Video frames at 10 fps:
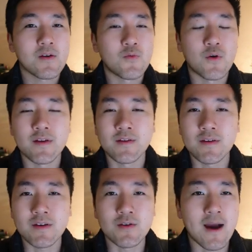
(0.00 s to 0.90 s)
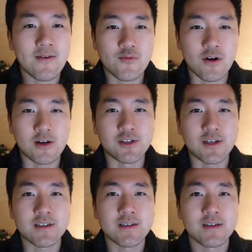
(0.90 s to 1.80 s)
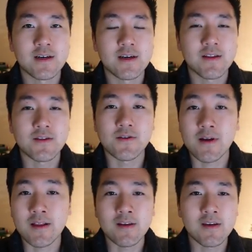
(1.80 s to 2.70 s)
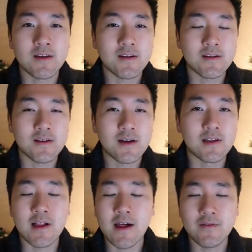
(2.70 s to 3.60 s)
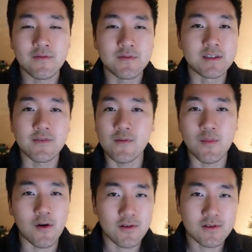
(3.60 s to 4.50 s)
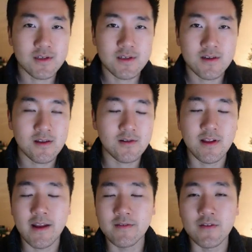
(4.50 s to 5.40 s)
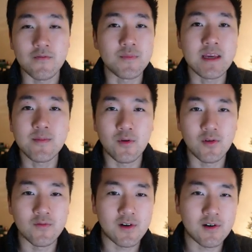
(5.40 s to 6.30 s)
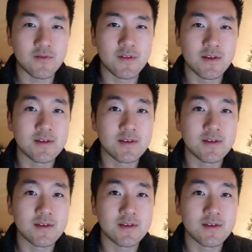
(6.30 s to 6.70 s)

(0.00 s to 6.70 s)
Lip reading: when you have a project, there are likely a lot of different parts, there are a lot of different people involved.